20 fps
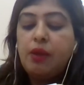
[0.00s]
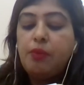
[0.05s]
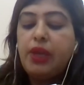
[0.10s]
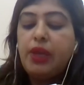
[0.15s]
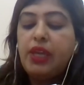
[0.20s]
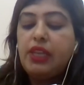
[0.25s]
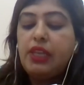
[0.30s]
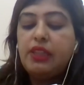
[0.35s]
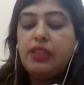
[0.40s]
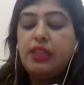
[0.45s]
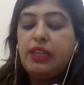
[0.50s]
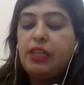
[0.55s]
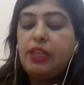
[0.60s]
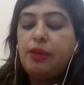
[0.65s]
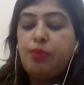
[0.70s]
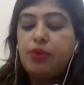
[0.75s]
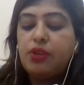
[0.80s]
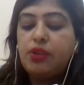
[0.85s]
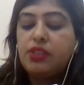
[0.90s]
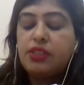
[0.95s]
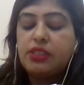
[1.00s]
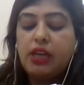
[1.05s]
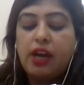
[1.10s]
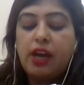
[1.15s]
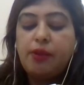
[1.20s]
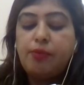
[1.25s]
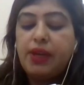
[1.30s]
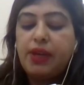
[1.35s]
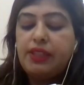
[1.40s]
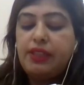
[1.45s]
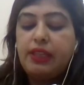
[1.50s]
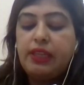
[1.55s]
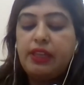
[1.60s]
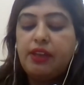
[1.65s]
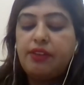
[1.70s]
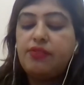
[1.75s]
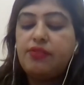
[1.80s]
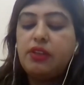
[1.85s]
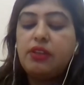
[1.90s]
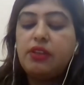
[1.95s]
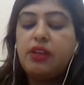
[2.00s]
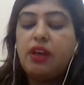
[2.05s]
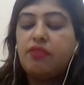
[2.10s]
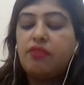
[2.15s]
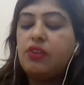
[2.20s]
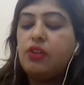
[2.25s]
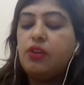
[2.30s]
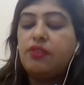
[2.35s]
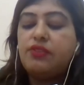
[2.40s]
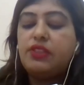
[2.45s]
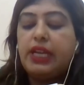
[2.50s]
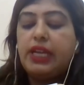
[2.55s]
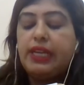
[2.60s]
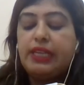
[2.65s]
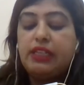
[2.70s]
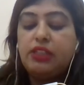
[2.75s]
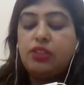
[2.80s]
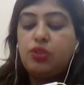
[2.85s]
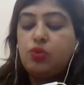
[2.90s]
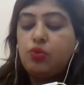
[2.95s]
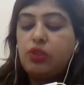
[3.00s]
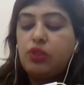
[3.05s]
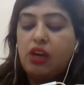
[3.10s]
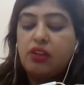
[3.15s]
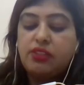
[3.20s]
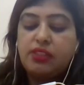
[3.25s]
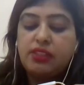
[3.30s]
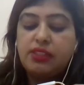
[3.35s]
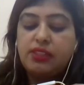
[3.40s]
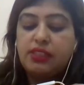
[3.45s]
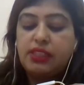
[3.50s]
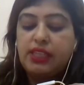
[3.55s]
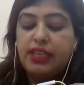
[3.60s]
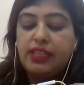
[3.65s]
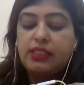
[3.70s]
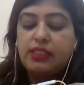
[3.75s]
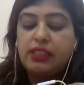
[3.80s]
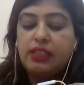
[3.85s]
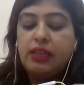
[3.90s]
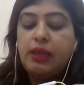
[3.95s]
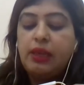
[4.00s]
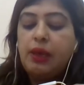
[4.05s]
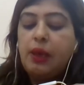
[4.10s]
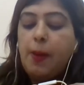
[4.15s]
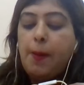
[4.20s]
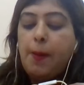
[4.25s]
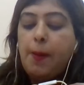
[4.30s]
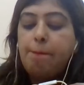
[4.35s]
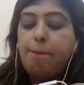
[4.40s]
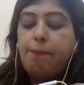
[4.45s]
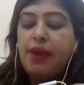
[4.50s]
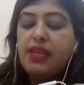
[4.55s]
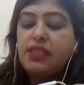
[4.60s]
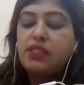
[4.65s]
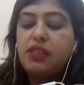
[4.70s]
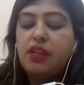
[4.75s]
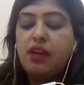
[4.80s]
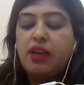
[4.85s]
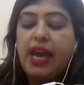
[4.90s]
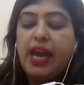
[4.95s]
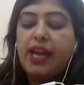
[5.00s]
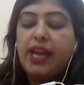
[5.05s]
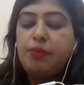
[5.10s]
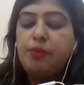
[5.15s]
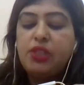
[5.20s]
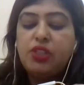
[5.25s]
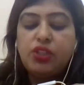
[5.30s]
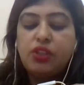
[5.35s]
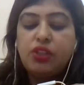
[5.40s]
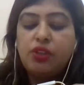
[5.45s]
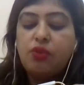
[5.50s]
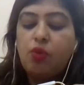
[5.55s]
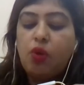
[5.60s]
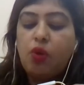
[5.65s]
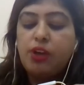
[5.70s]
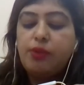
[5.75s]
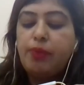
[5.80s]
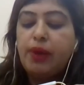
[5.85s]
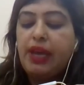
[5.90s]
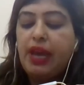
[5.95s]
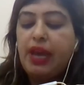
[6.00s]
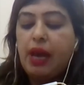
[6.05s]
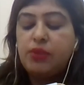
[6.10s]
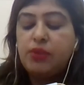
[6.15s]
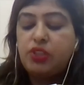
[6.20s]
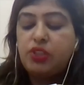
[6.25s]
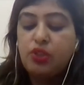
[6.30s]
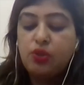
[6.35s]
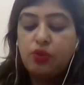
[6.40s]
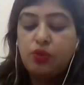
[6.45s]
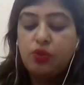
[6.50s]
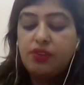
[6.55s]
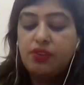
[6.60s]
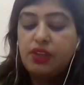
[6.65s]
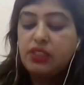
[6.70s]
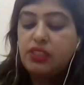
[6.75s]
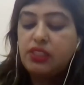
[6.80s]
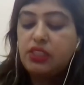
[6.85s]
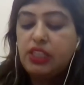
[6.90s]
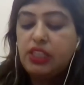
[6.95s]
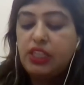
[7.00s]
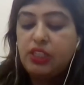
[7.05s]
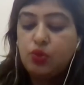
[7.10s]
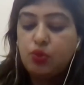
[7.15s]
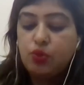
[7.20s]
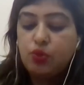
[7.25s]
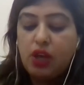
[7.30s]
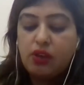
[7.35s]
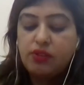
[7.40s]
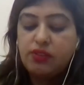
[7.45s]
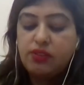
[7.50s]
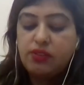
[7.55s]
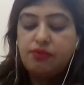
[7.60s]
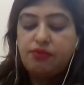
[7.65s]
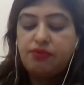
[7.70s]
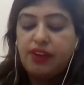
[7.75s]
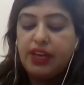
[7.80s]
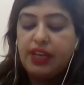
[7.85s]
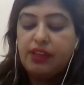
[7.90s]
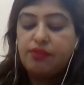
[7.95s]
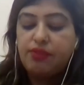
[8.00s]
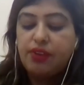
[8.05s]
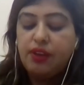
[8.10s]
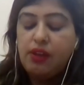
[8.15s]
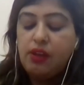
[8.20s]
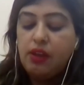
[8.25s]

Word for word: Meri Dilli Puraskar by the Lieutenant Governor of Delhi in 2006, Best Academician Award by Amity University in 2005.